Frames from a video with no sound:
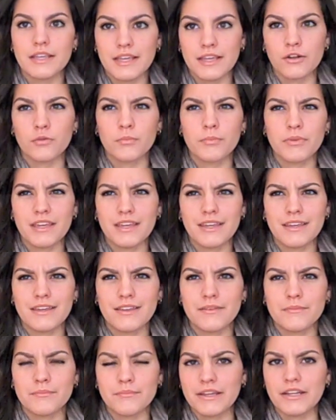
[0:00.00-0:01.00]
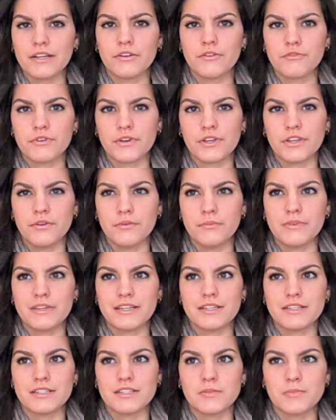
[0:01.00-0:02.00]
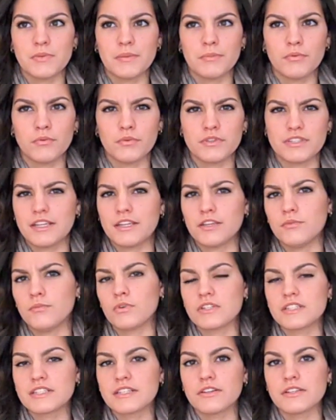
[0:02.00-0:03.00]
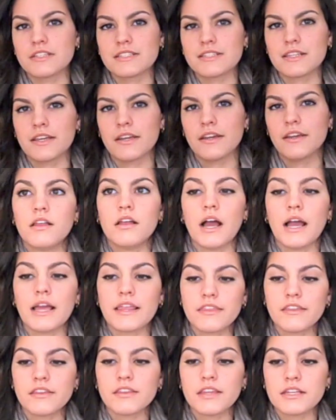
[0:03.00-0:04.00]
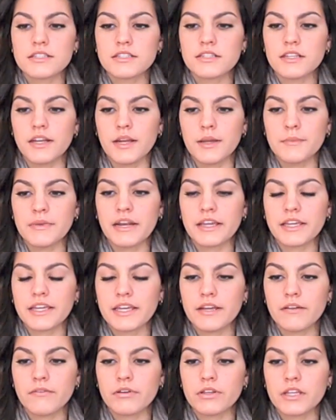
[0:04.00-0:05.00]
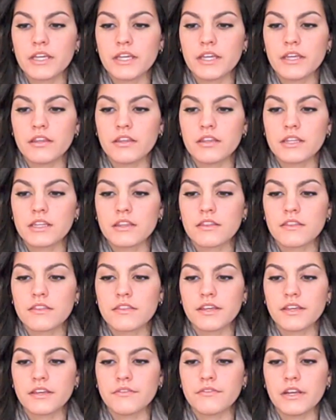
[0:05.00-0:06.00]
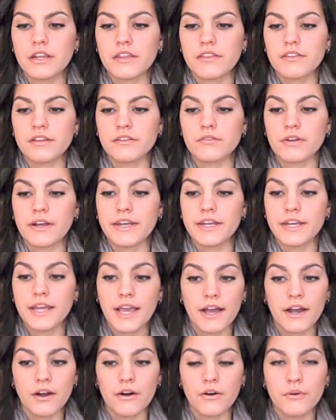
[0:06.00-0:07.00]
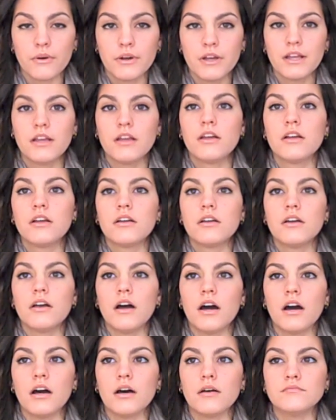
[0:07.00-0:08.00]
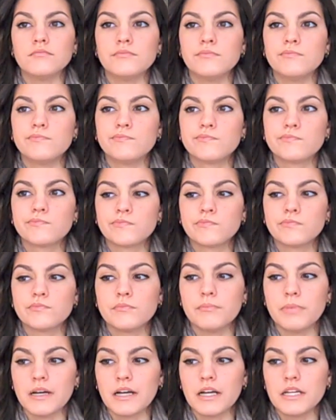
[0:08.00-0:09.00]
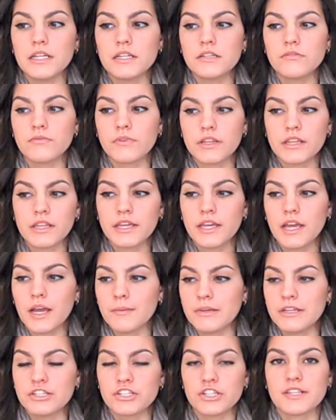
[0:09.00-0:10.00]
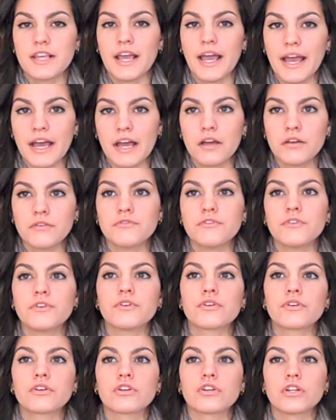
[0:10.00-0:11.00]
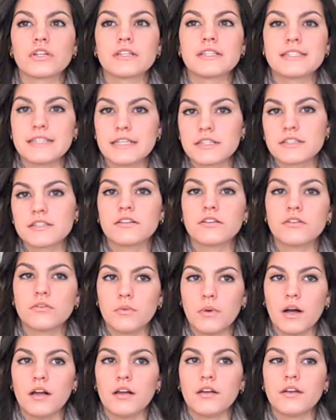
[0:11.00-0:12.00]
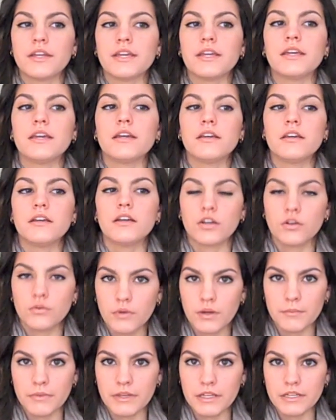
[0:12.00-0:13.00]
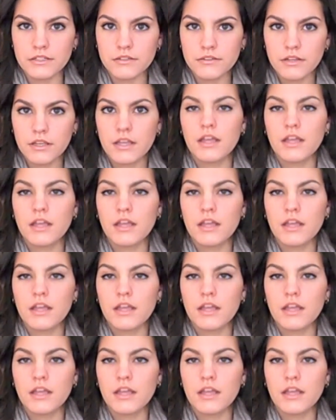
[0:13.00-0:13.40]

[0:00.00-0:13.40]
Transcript: it'll be better for you because people will take you more seriously. I think that's it. I mean, I can't really think of anything right now, um, but really, I mean, just have decent quality equipment,